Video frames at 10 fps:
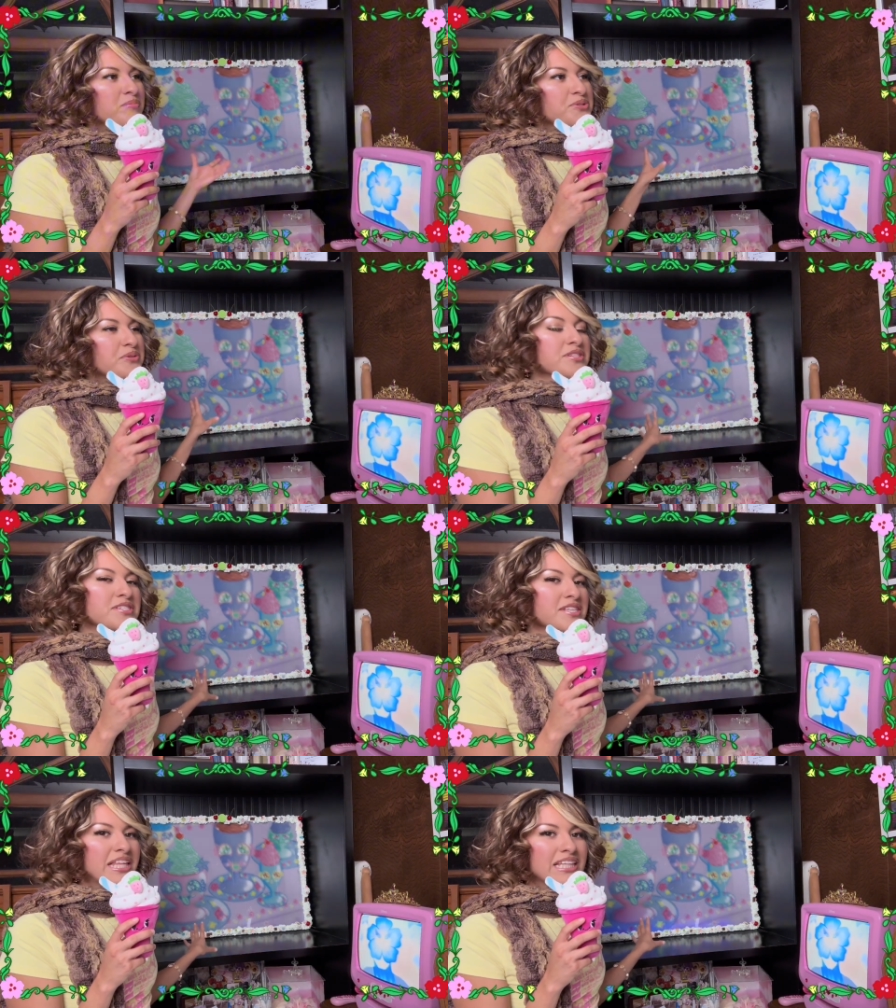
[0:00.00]
So this is
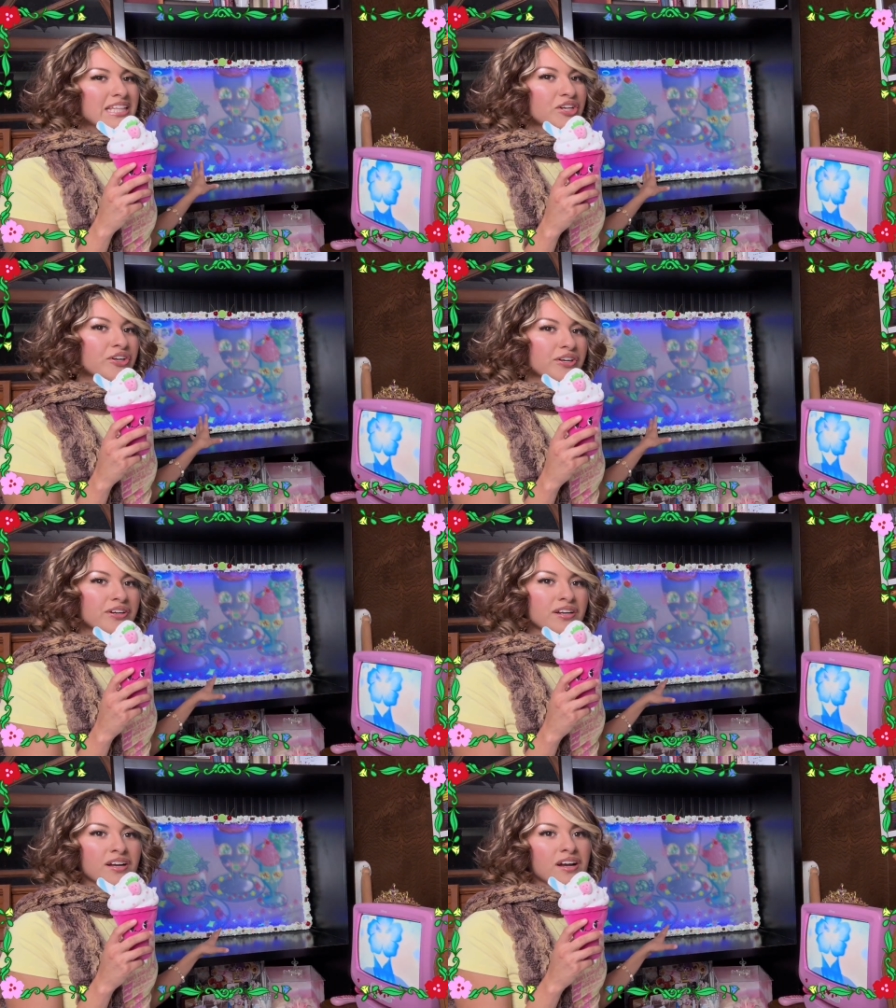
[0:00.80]
like the leader
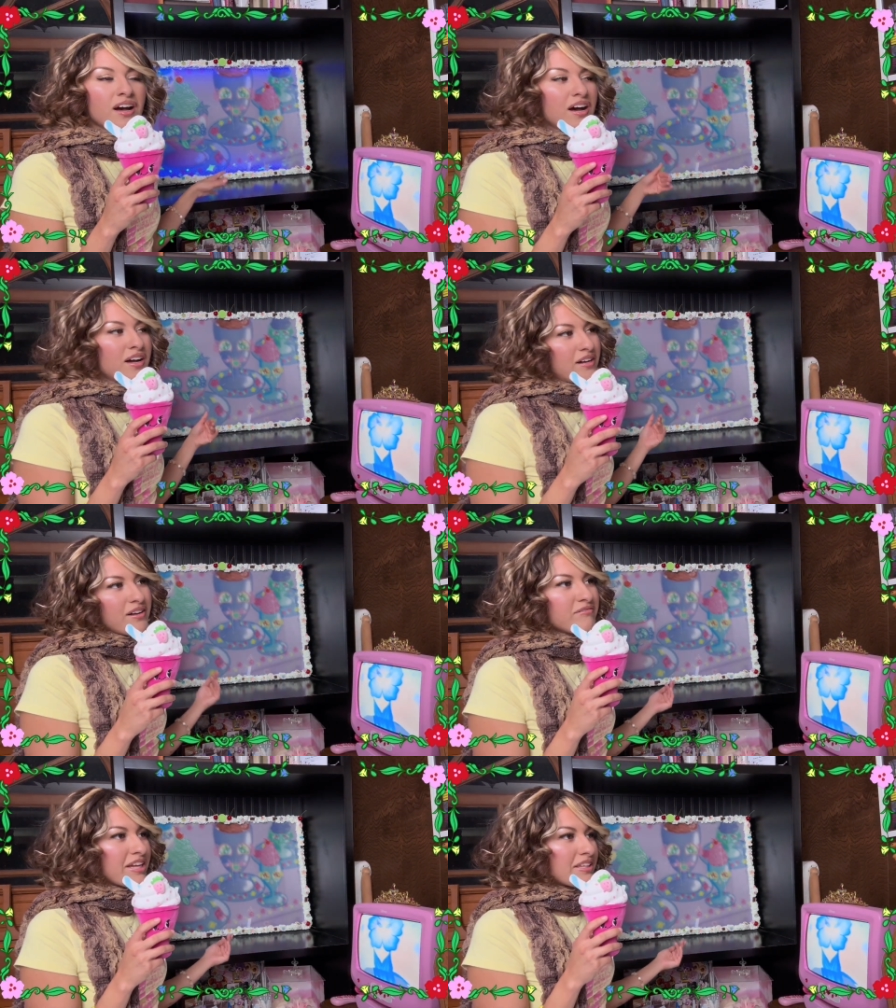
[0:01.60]

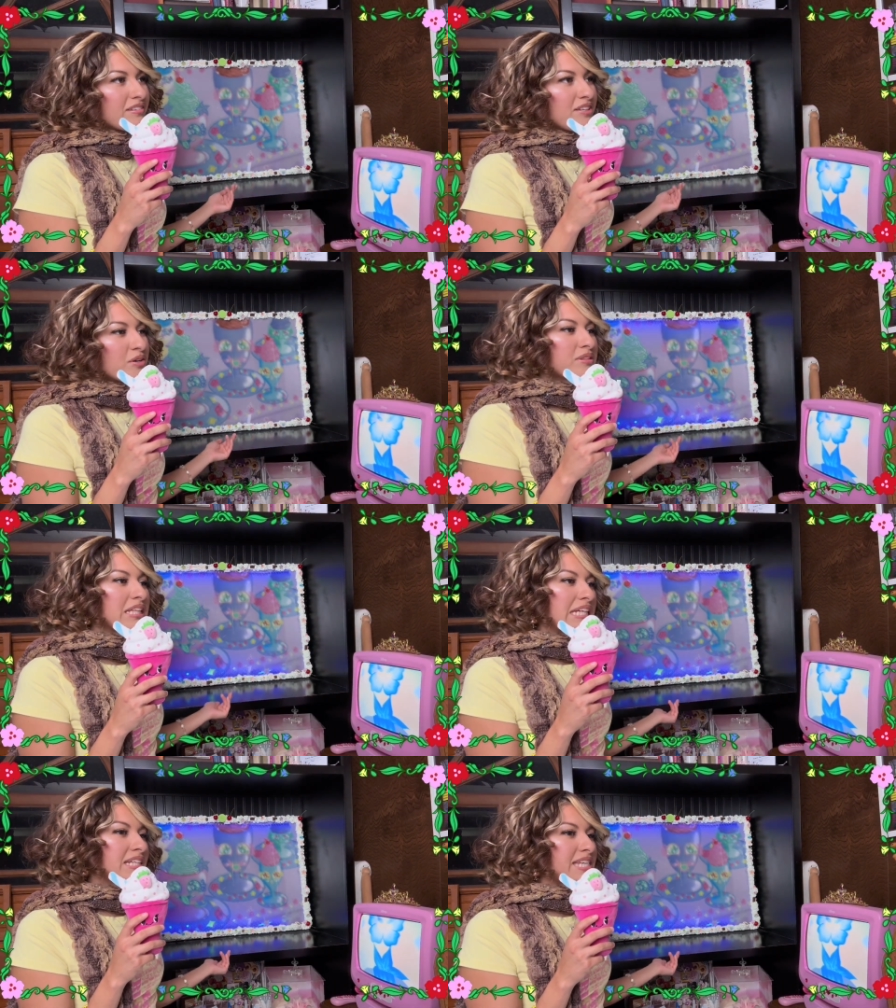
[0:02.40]
of like, the
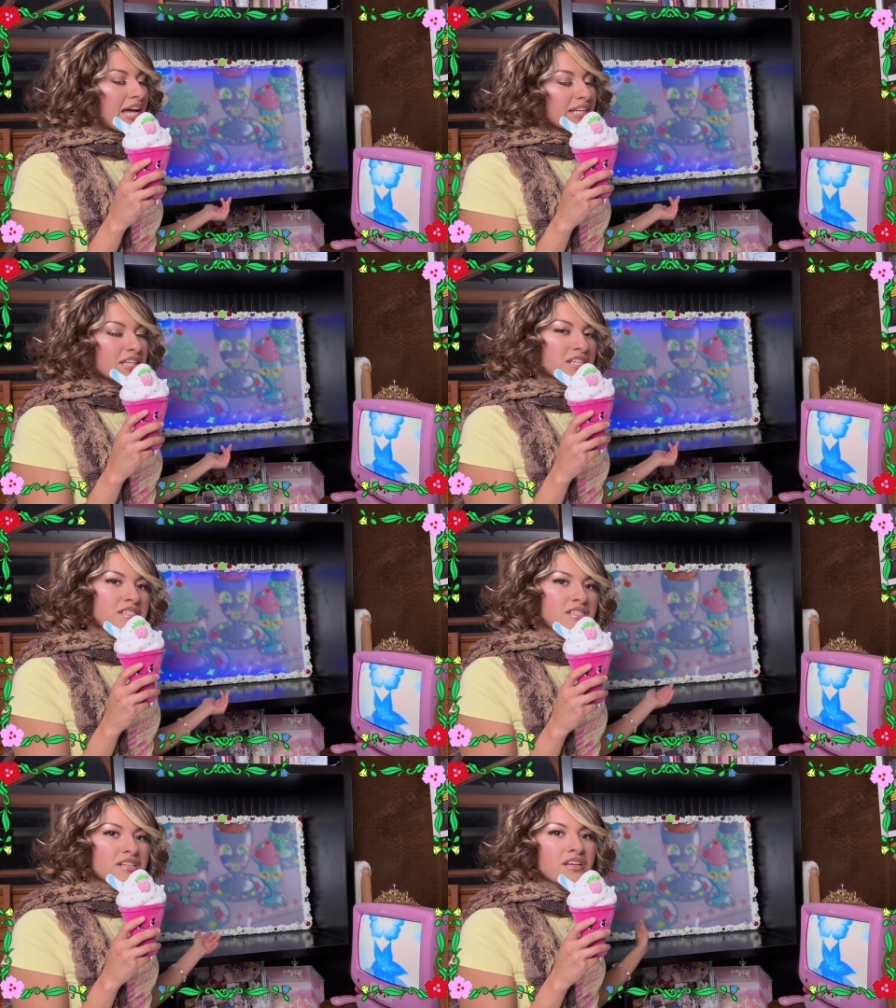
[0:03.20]
lead antagonist